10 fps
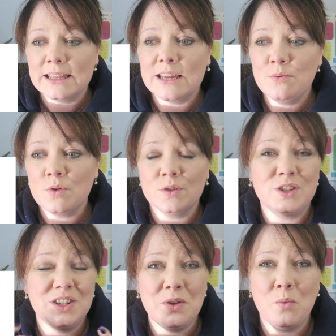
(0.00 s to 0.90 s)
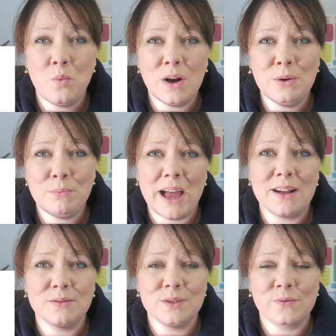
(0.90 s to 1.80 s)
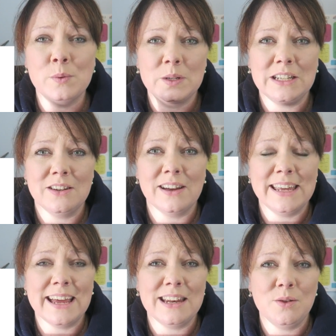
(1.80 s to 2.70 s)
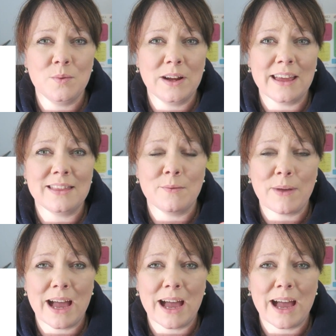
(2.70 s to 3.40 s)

They will cost you £1.49 and you'll get them